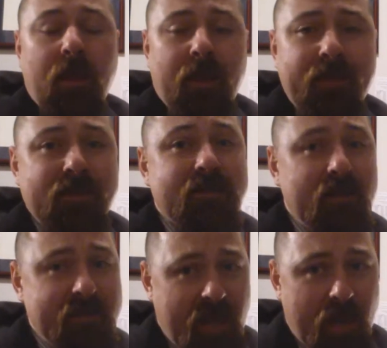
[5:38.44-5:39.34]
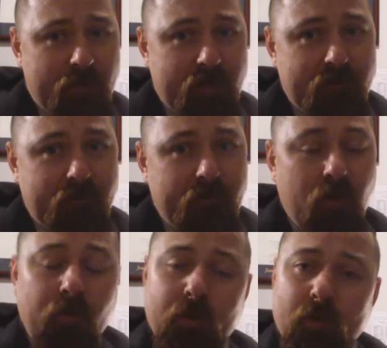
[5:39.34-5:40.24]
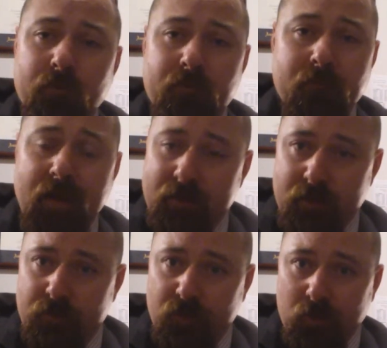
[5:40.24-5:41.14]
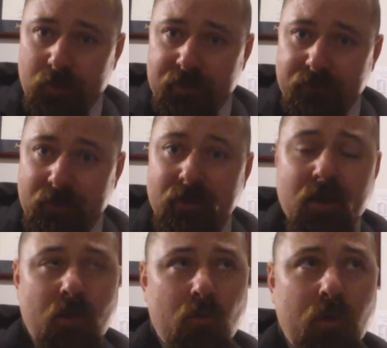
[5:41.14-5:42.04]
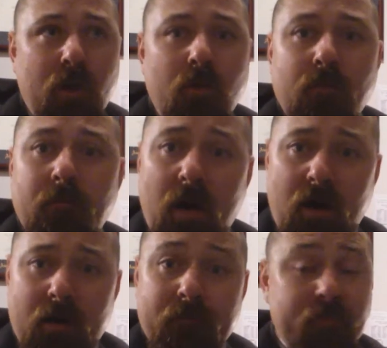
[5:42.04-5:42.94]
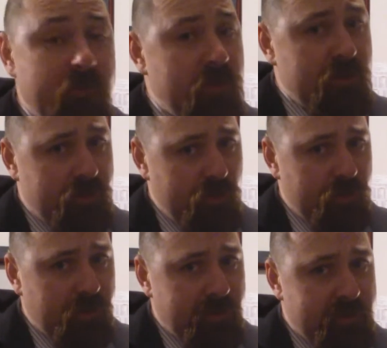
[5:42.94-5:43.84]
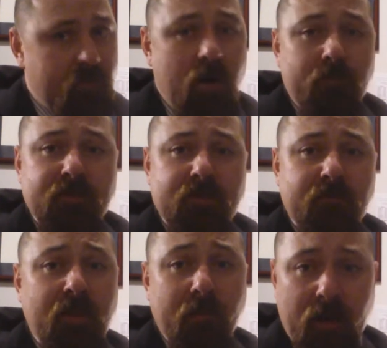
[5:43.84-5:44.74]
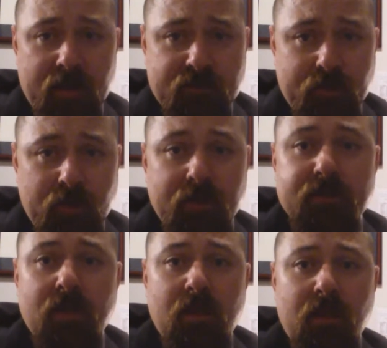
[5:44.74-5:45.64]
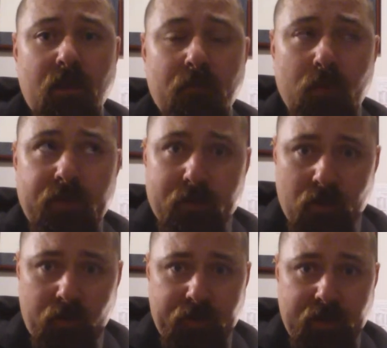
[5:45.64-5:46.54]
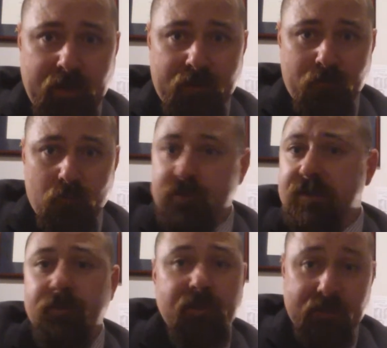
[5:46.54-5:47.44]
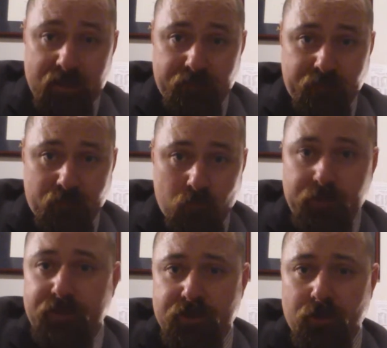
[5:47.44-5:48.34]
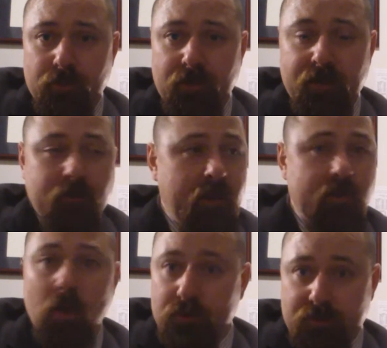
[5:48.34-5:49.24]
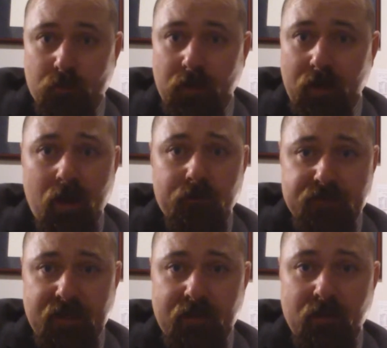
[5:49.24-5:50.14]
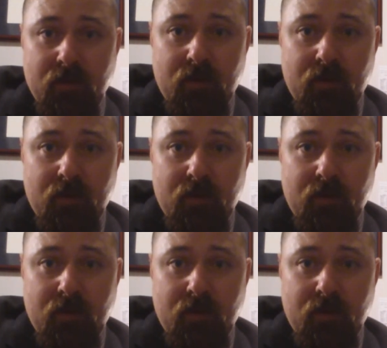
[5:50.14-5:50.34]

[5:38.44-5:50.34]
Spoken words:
And this does happen, although many people don't believe me, where mom, usually it's the moms, in my experience, in the middle of the night, will simply leave with the children and go somewhere out of state.